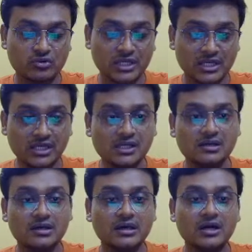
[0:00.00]

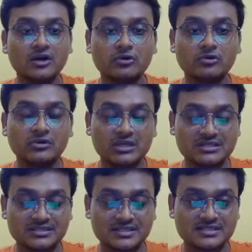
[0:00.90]
Konarak, Arun
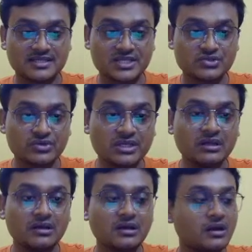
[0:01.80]
Kalatkar's
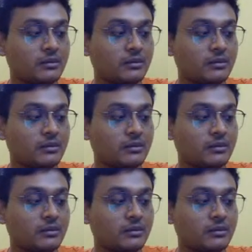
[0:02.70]
Jejuri,